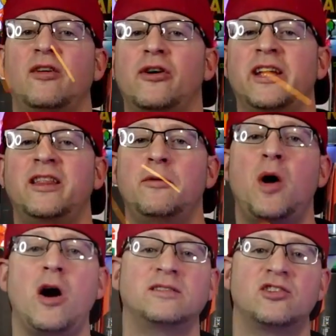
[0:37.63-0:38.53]
it on in the
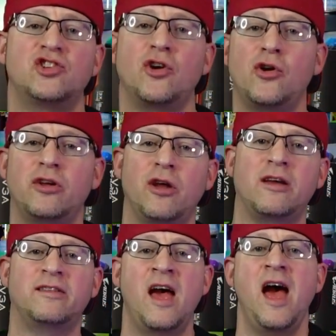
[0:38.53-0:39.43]
box to show you
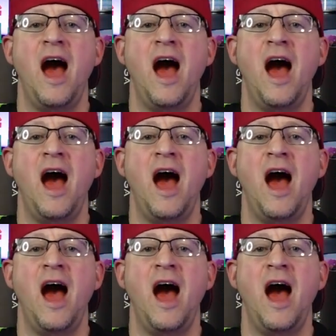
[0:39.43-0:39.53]
guys